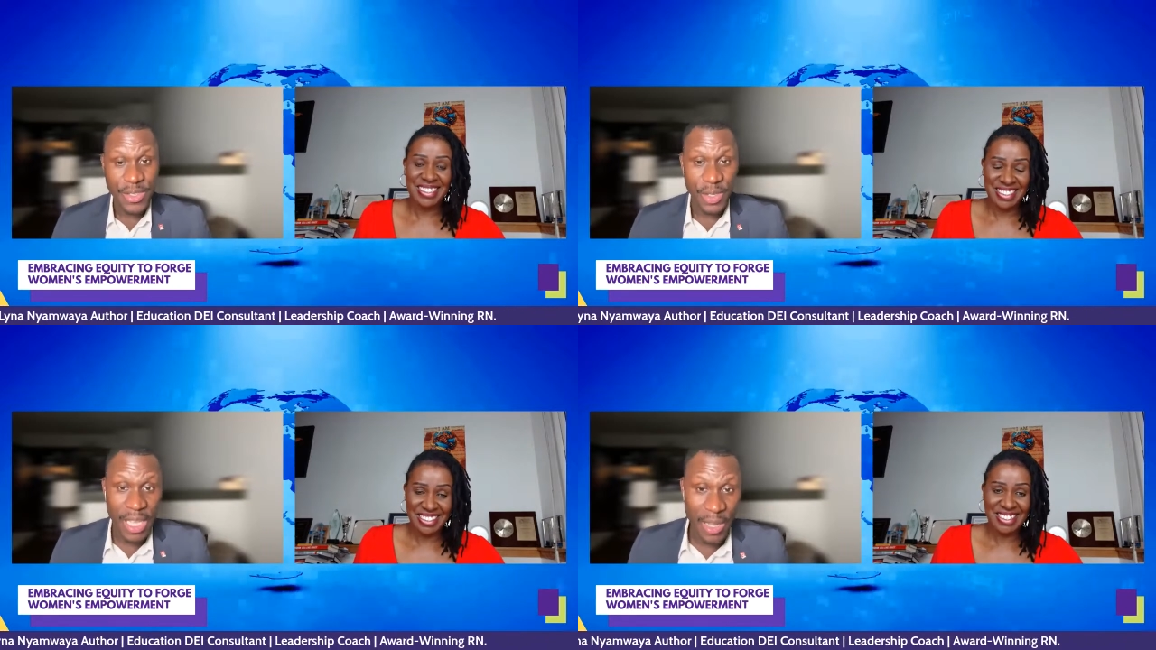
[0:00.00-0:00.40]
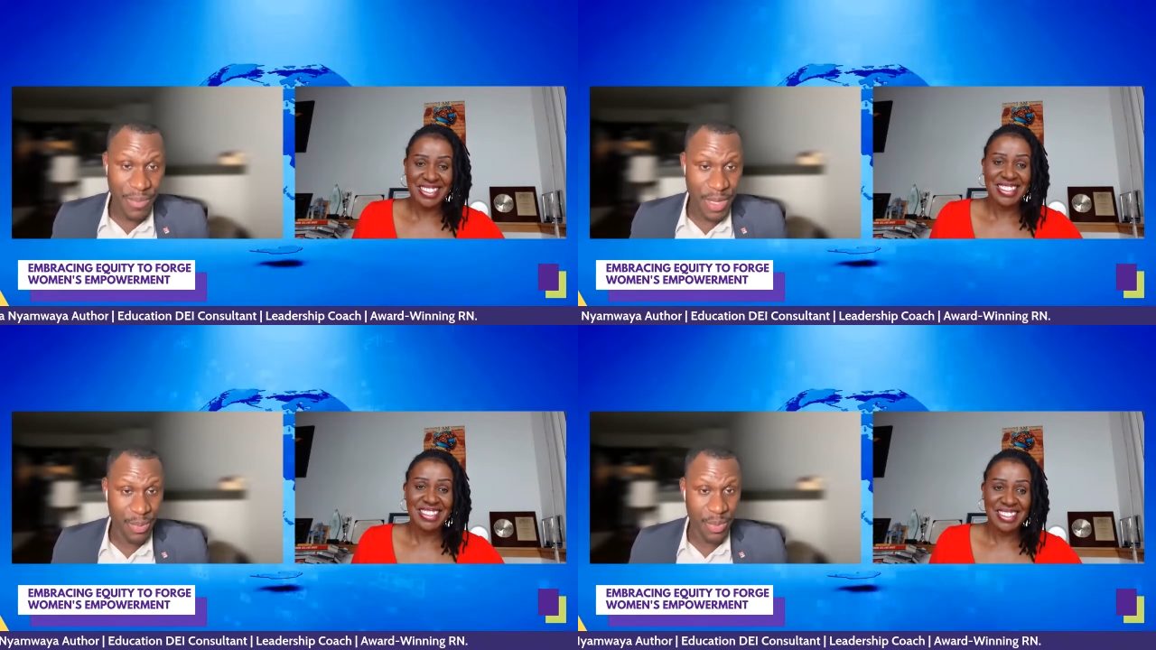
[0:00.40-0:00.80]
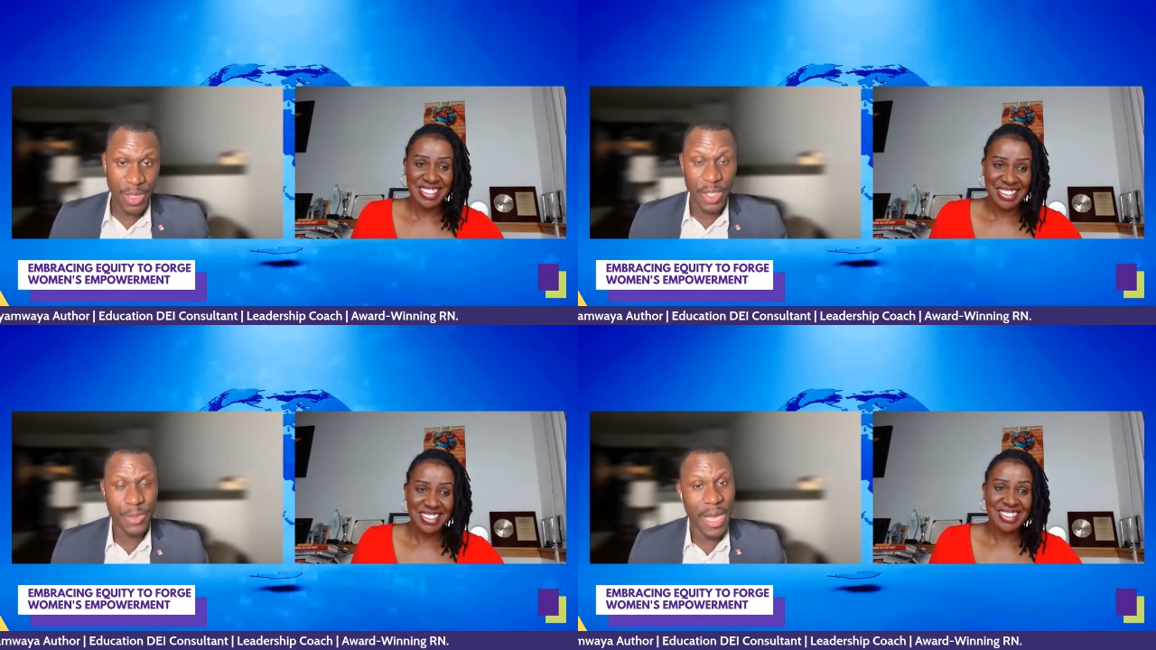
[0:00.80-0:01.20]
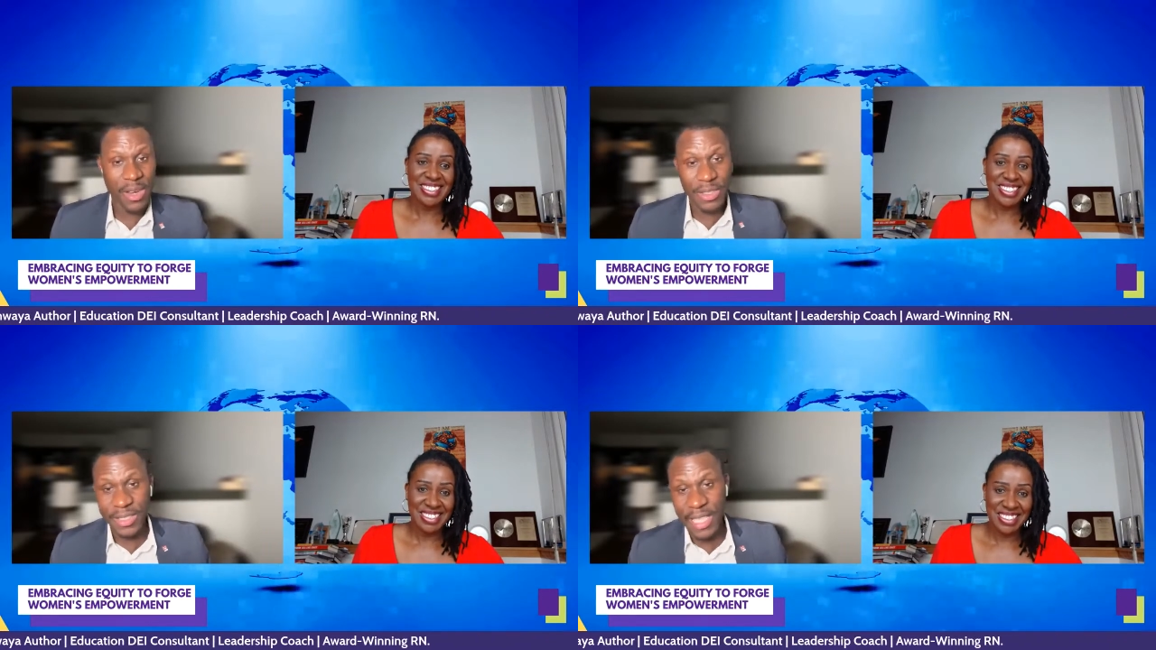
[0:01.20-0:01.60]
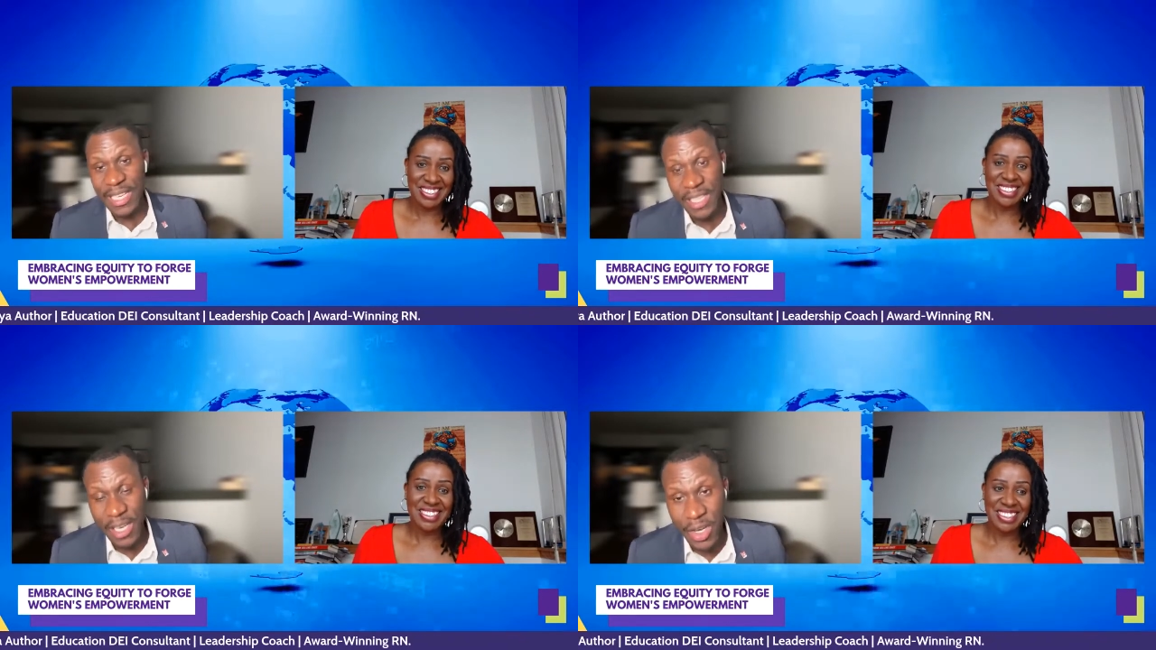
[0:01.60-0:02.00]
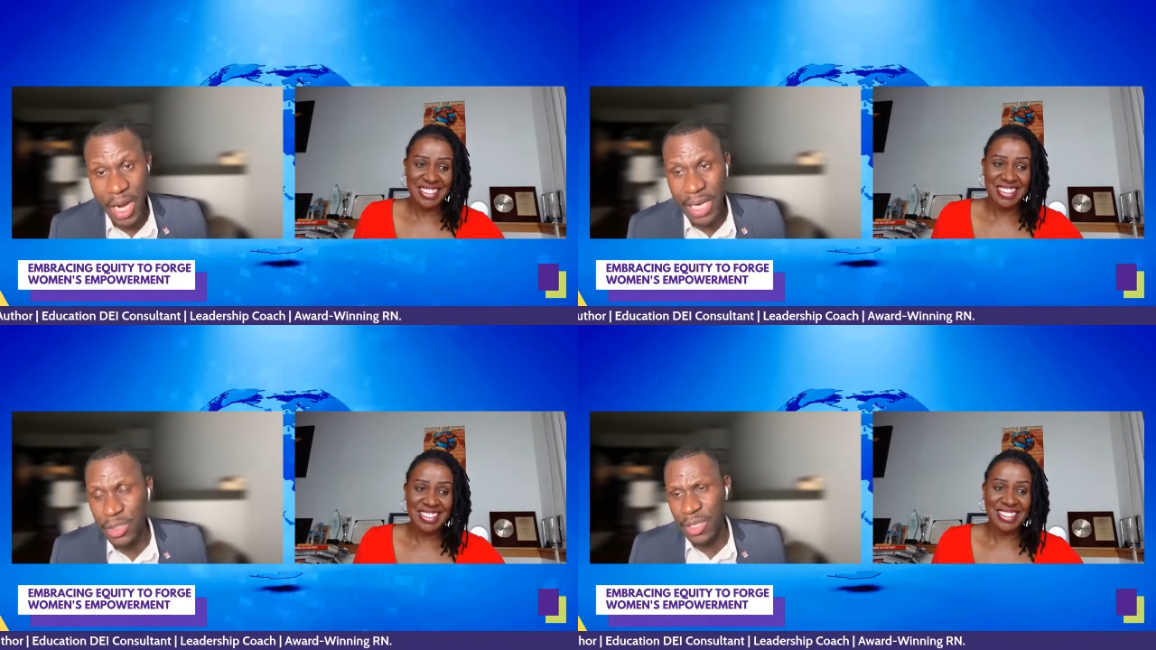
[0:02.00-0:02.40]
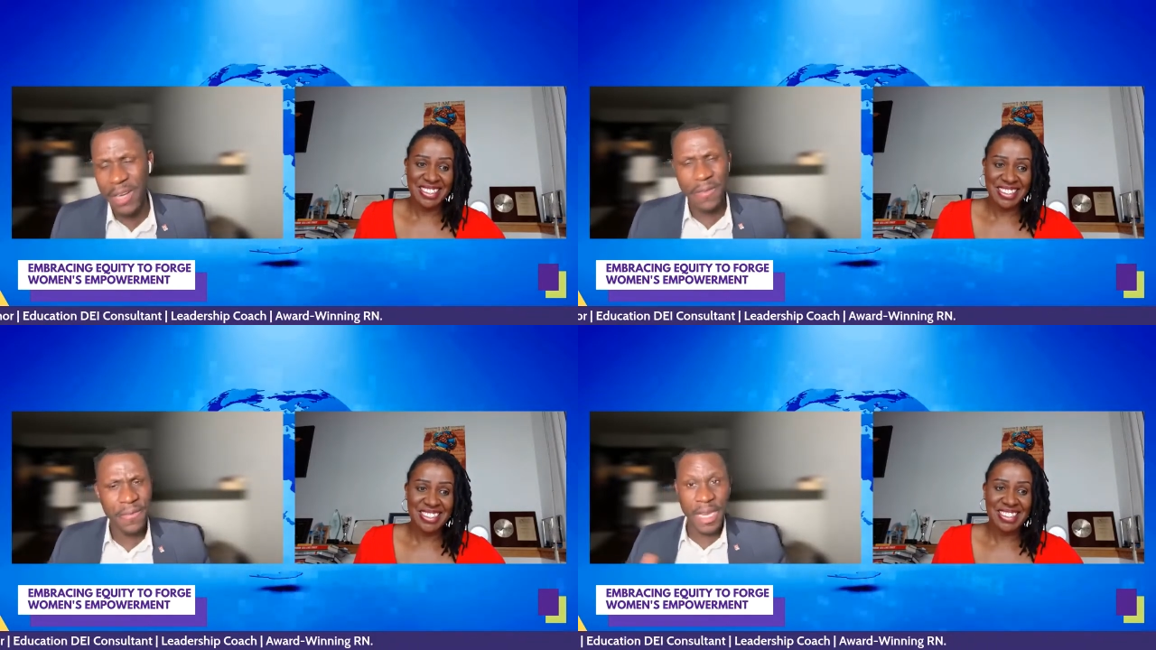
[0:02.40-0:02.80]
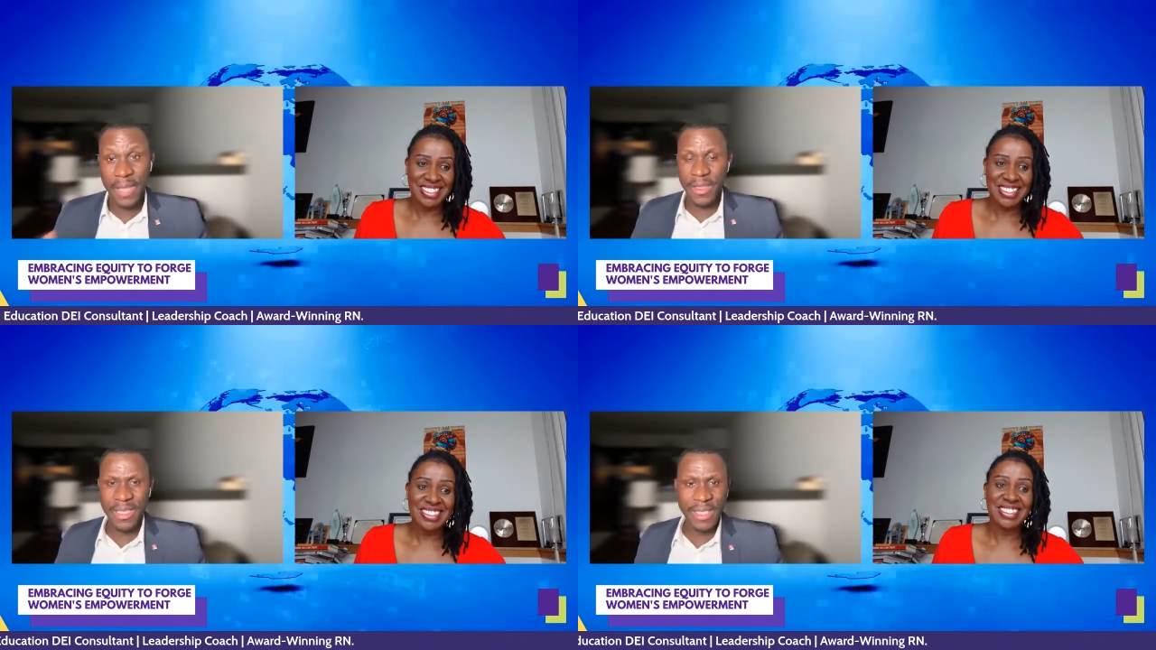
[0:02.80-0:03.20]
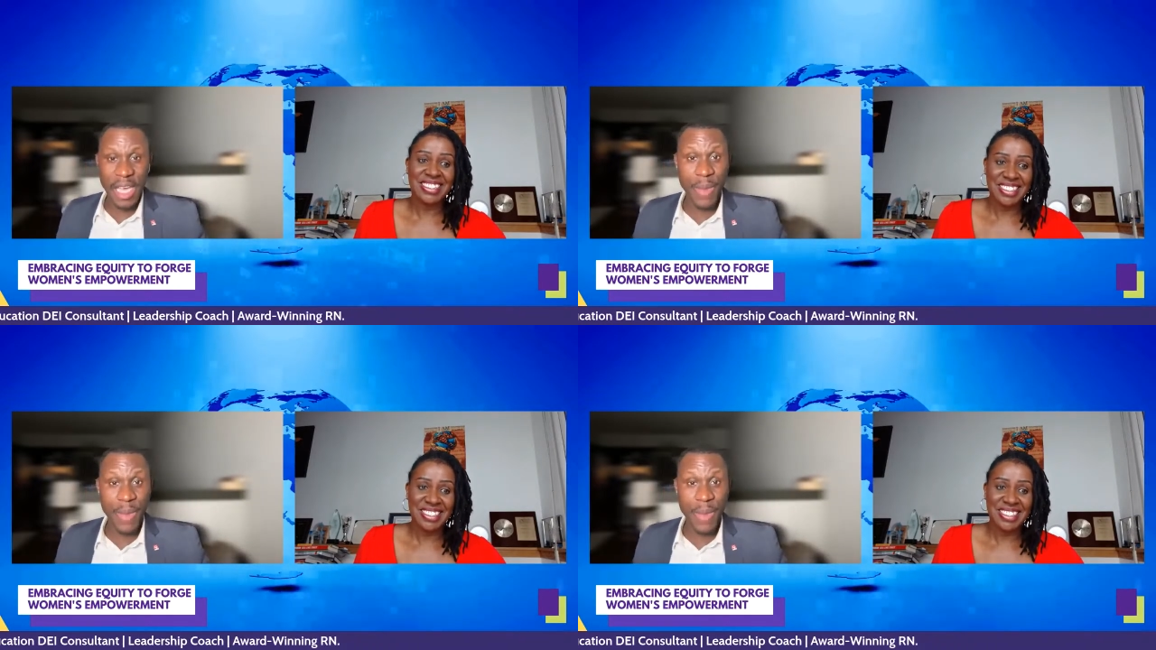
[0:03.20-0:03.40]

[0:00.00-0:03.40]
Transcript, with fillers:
Speaker 1: to help people because we are not staying in the dark trying to figure things